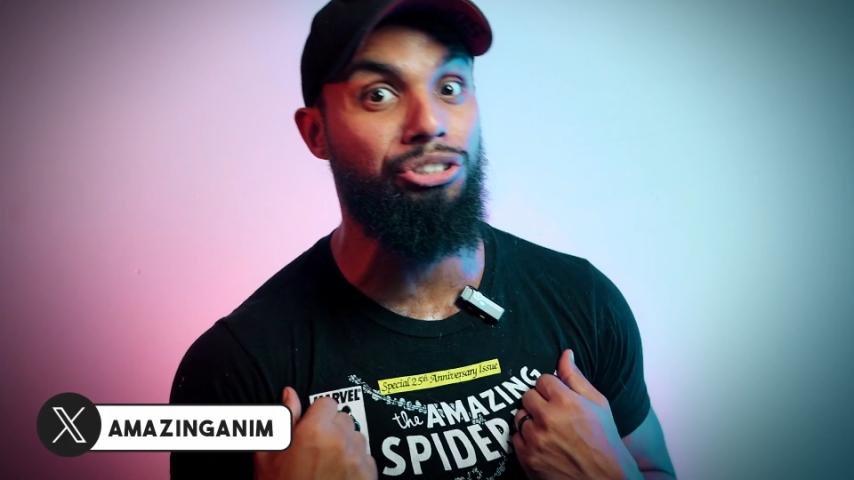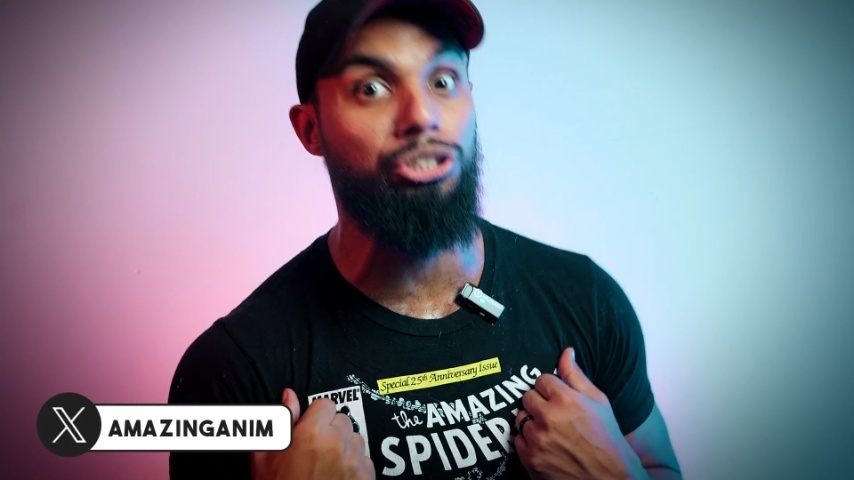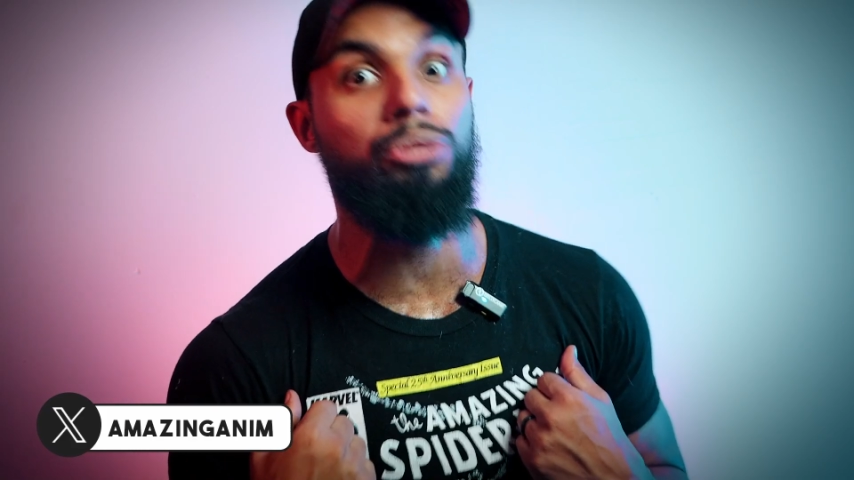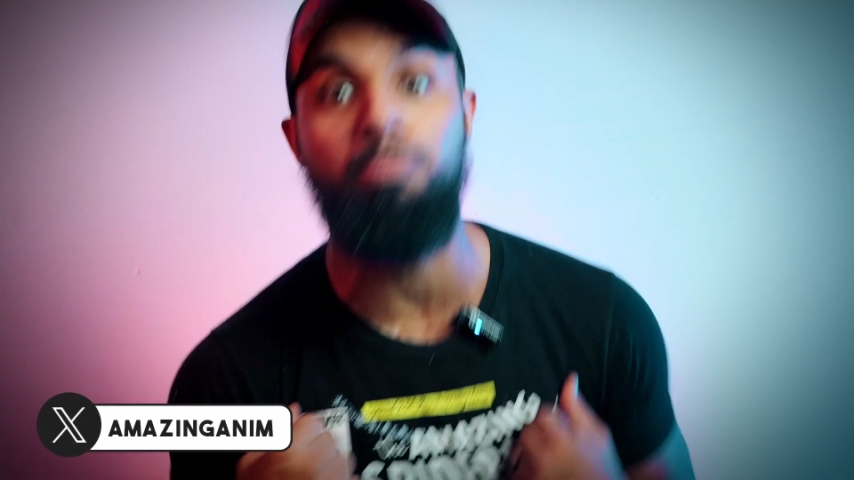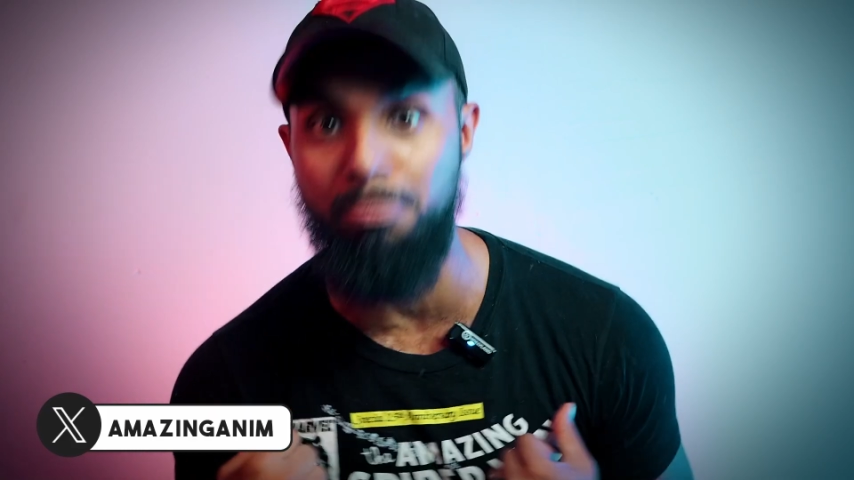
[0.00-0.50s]

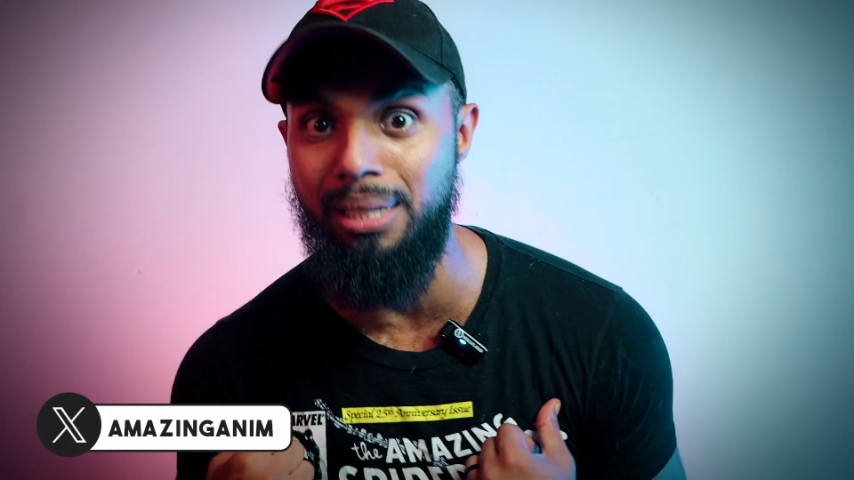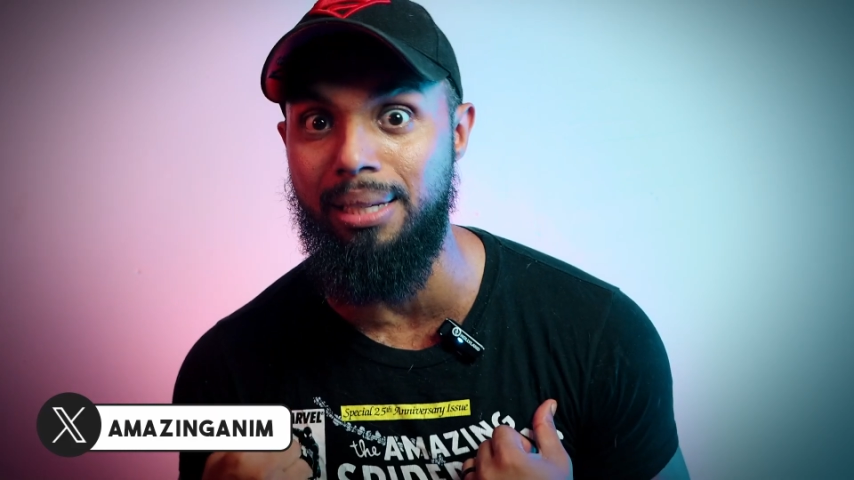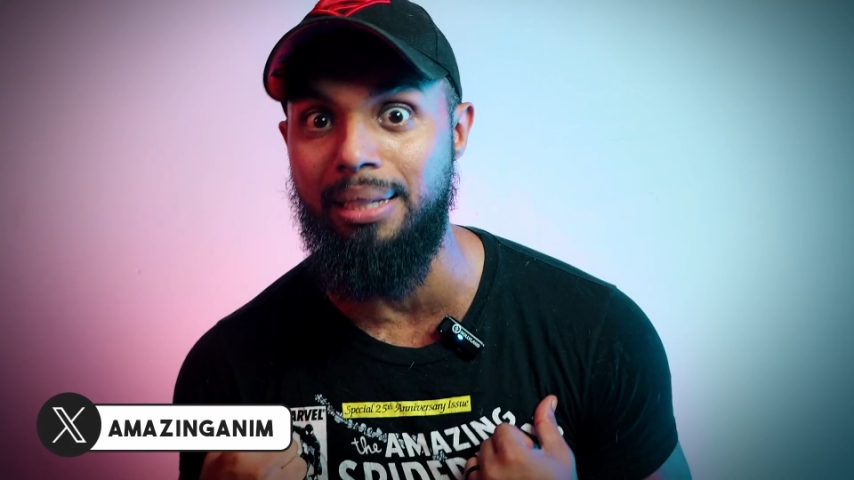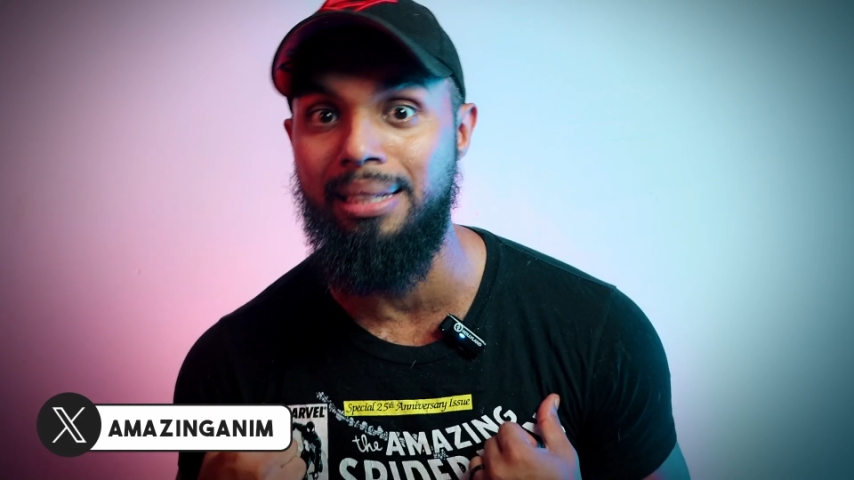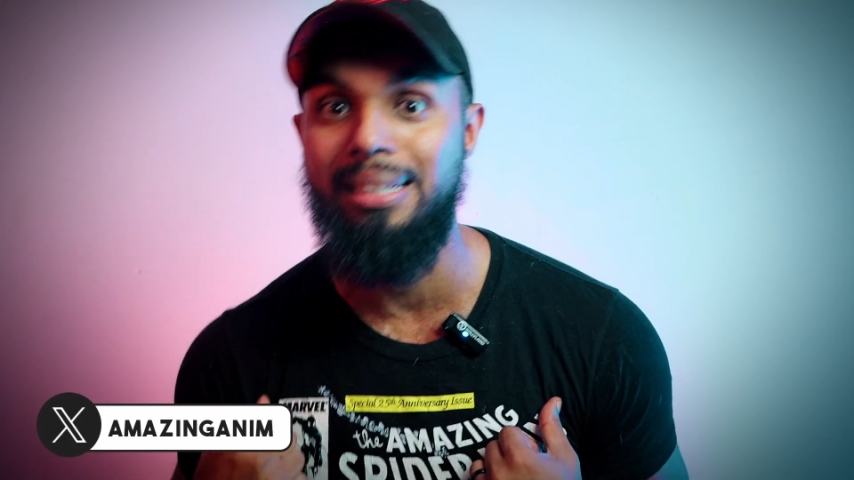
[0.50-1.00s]
Just,
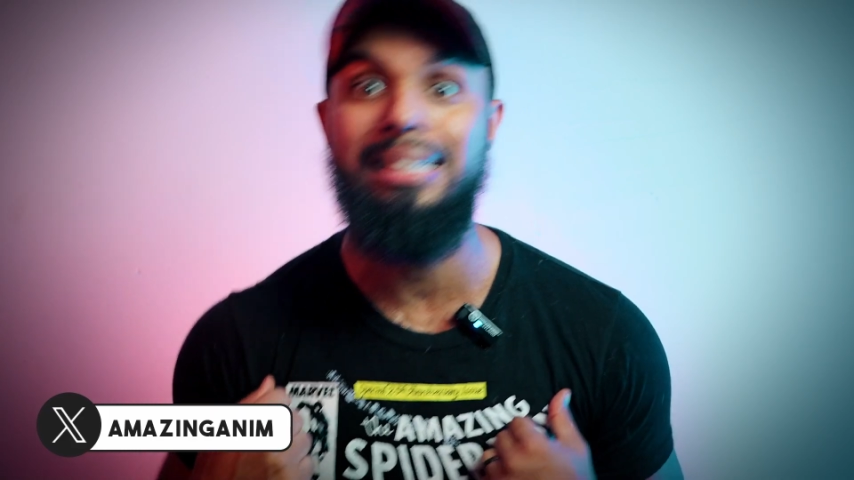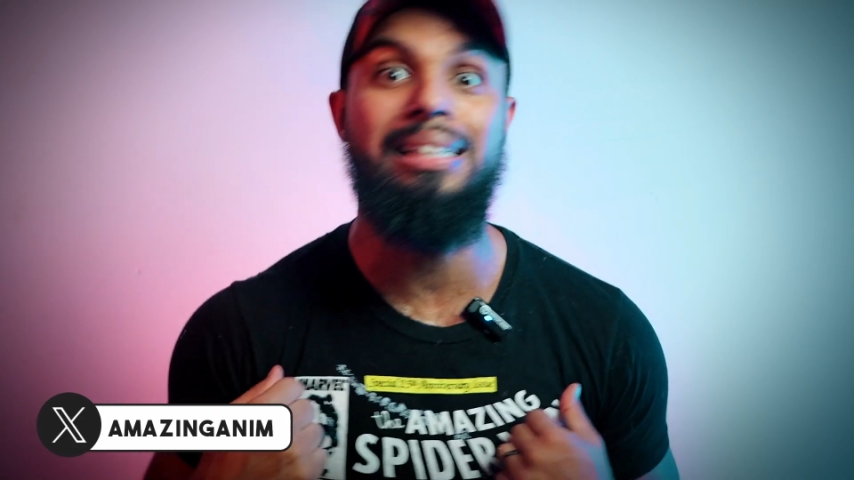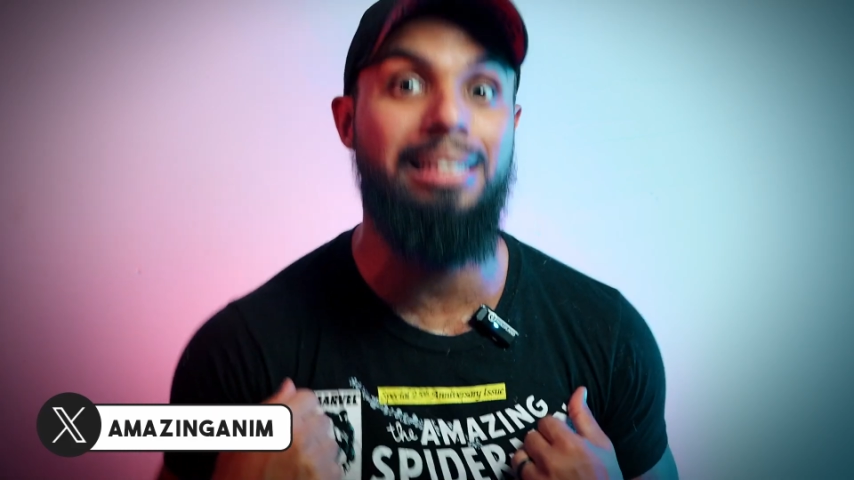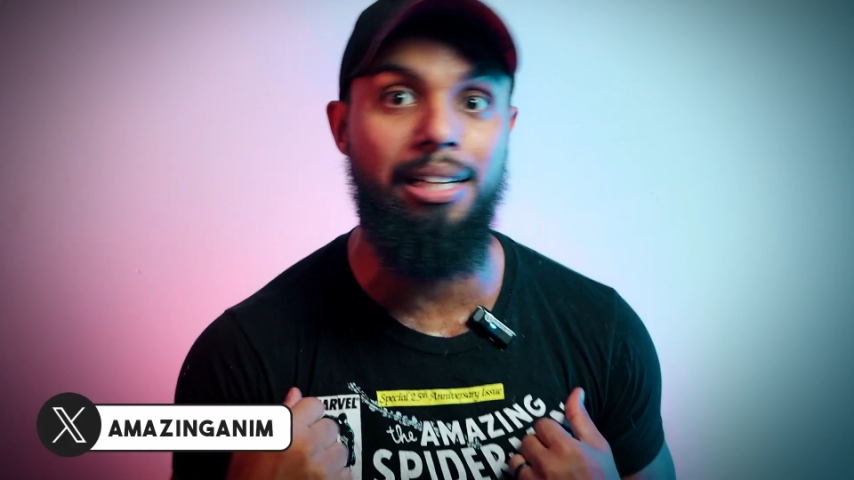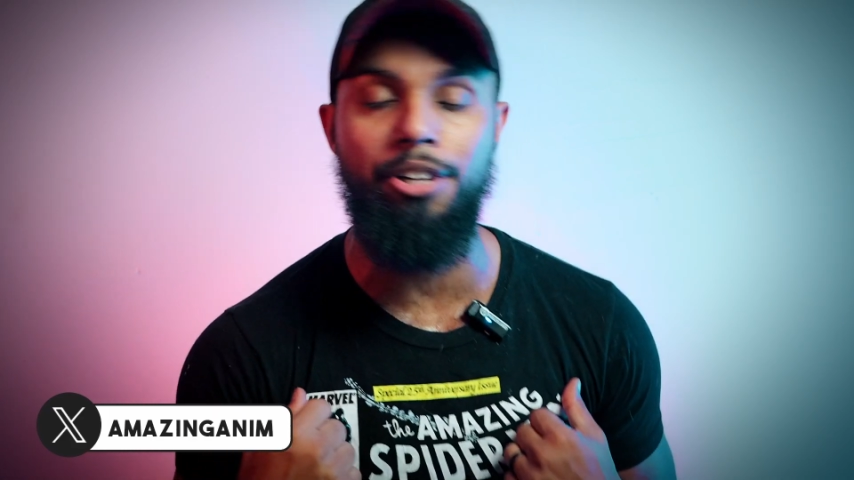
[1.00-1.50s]

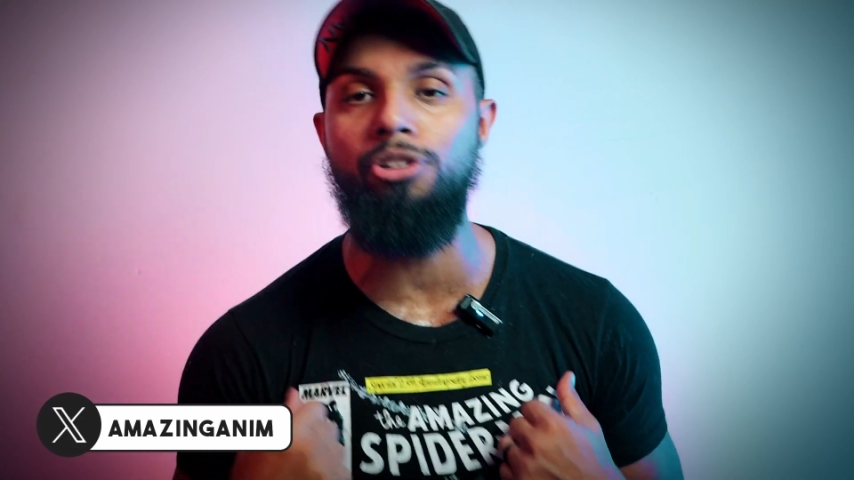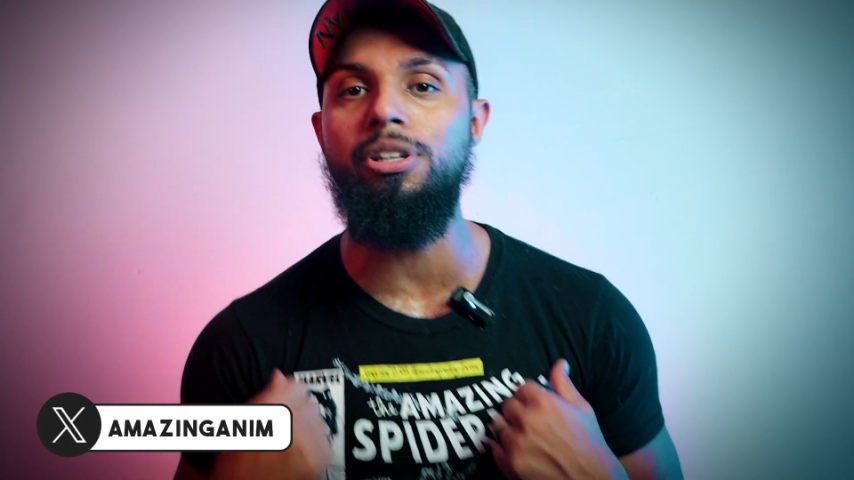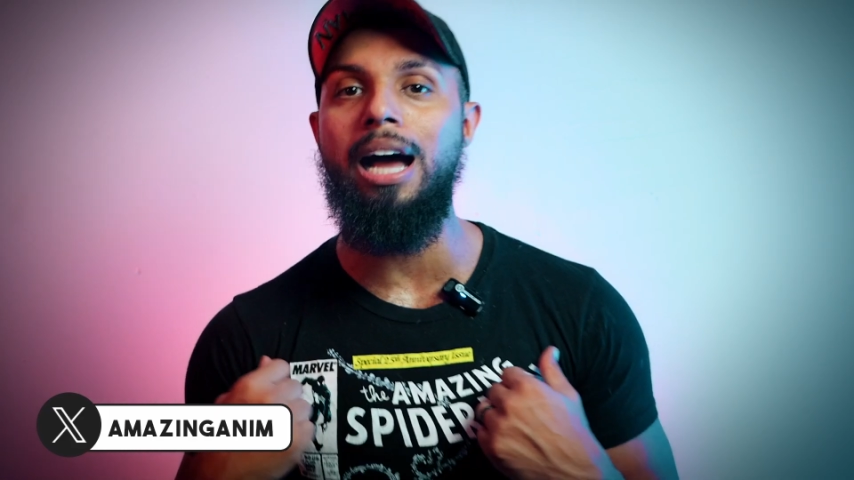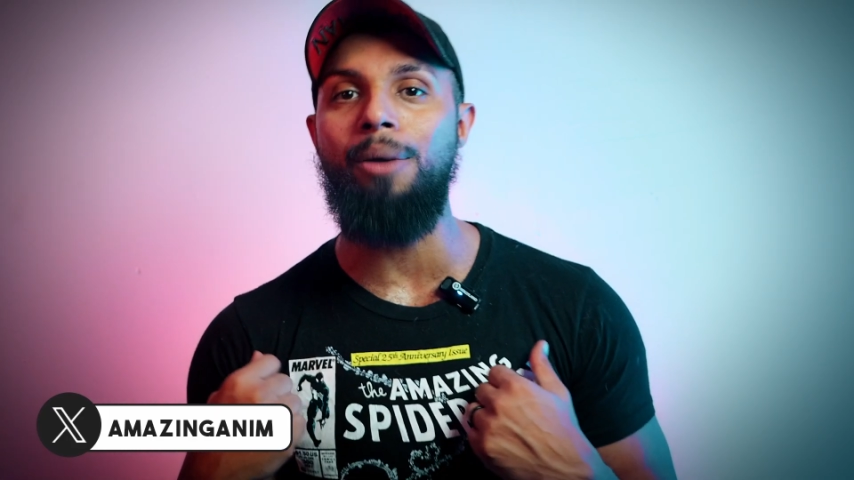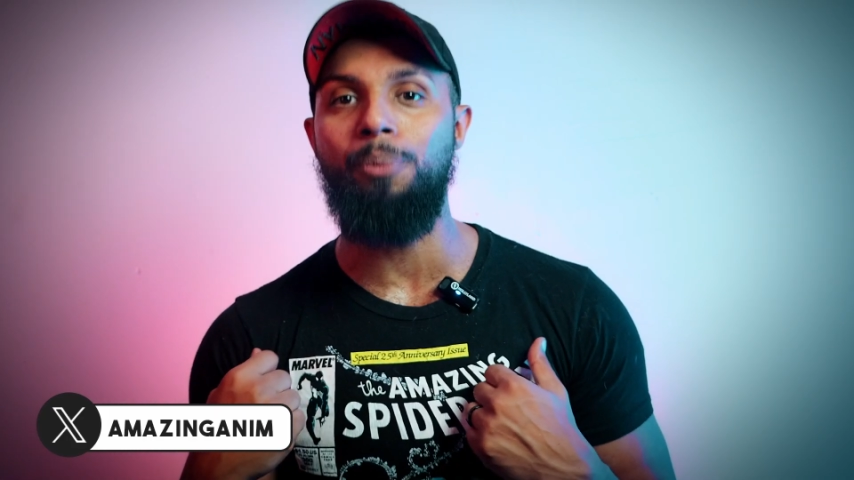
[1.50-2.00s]
you're not